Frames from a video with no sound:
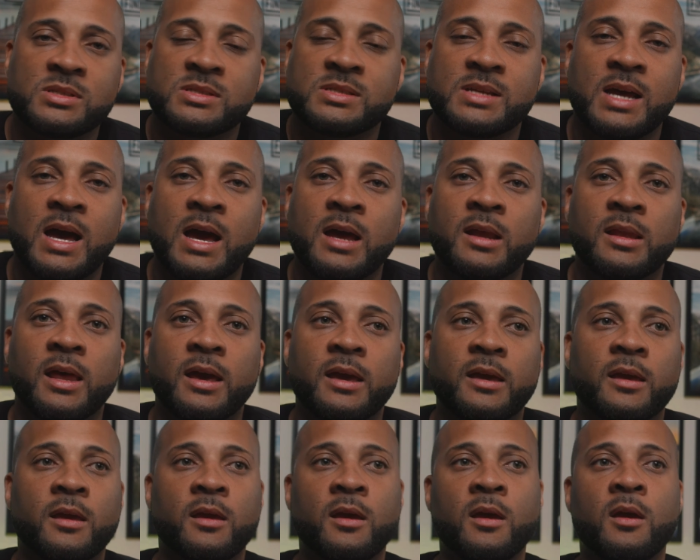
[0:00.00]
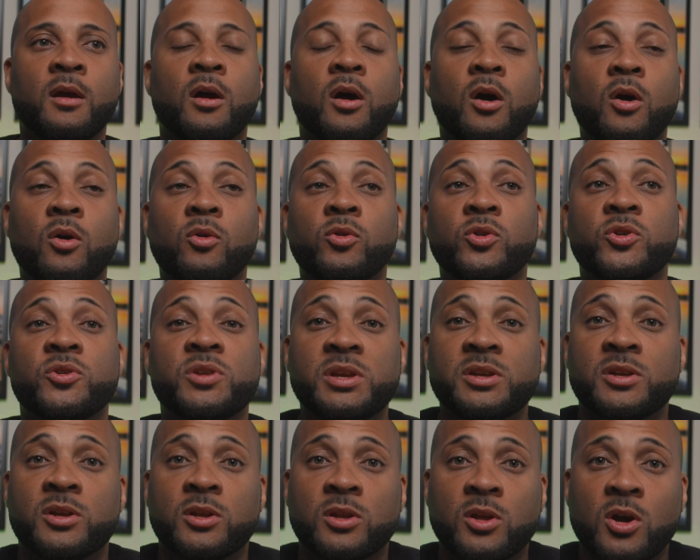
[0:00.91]
It's not like, oh, you
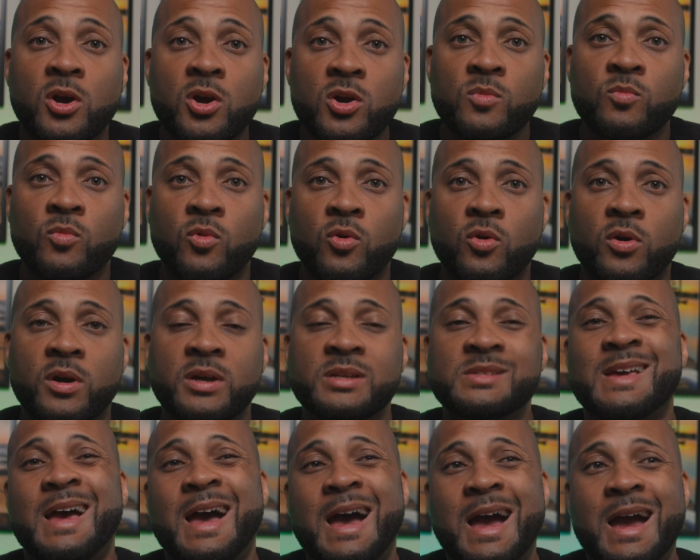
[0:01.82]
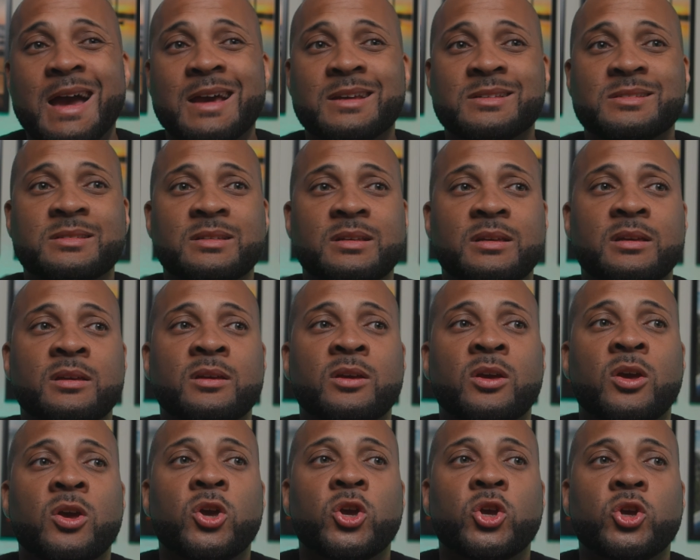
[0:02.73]
need to learn more. It's actually
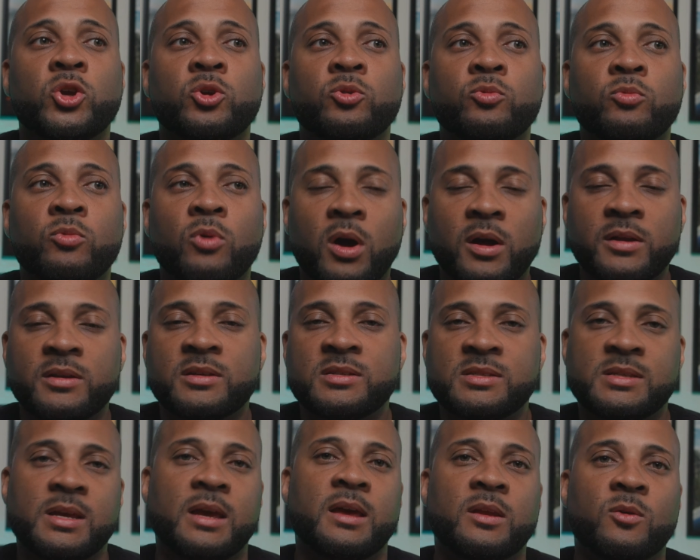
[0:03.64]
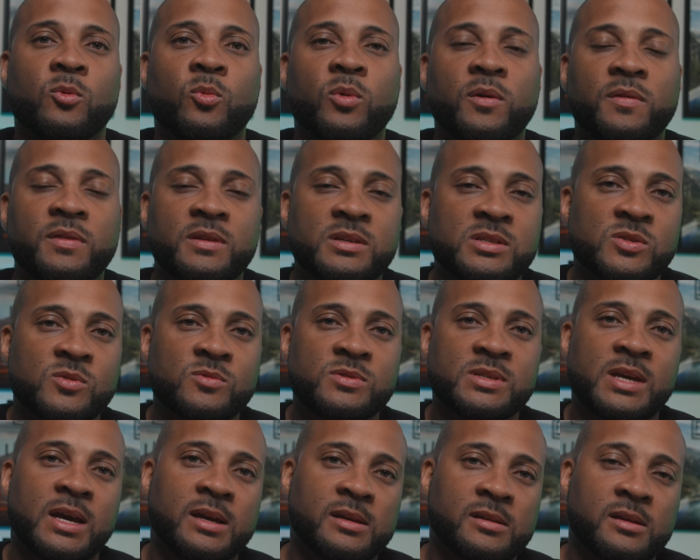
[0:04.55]
you understanding what this new
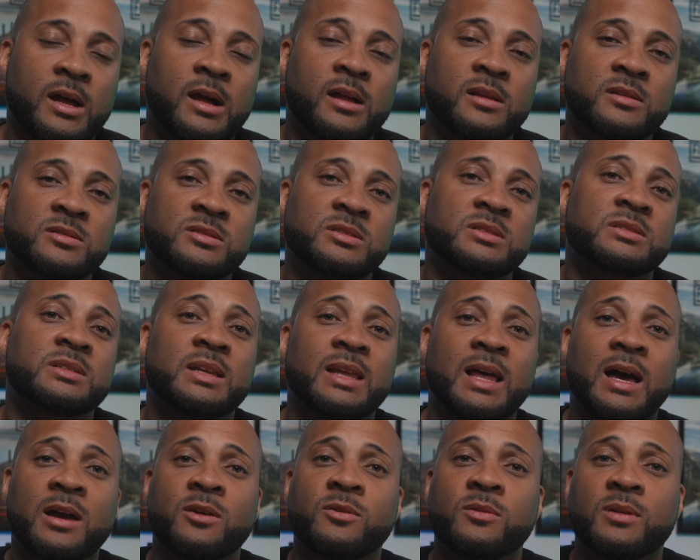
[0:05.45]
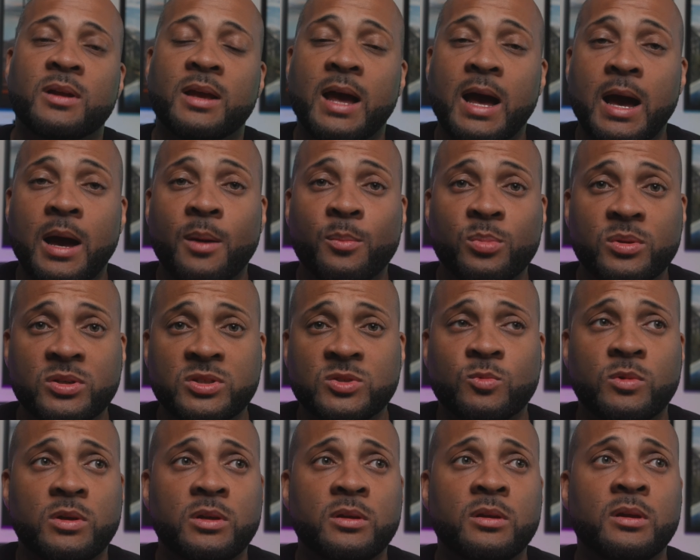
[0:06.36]
technology is allow you to
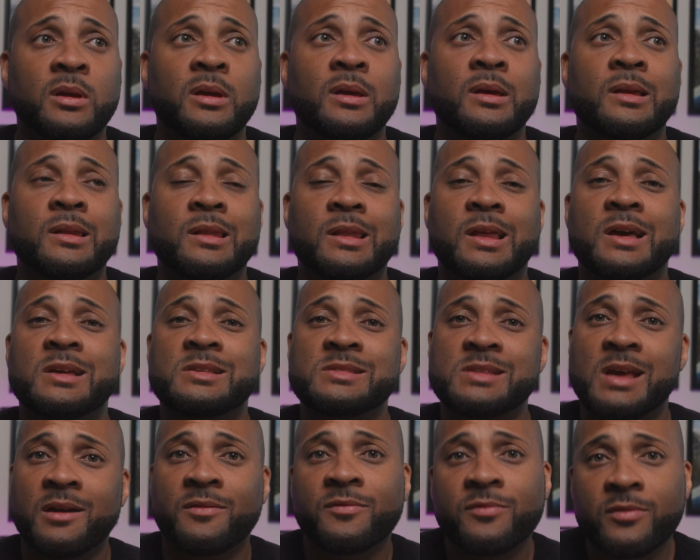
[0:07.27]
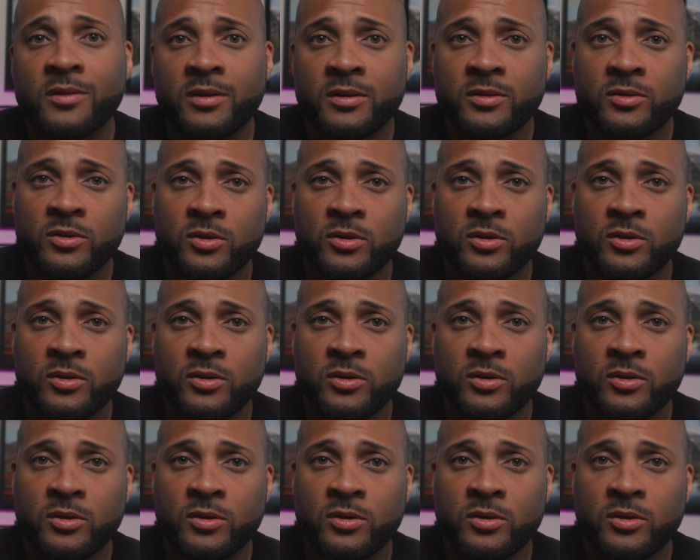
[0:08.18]
accomplish with less effort.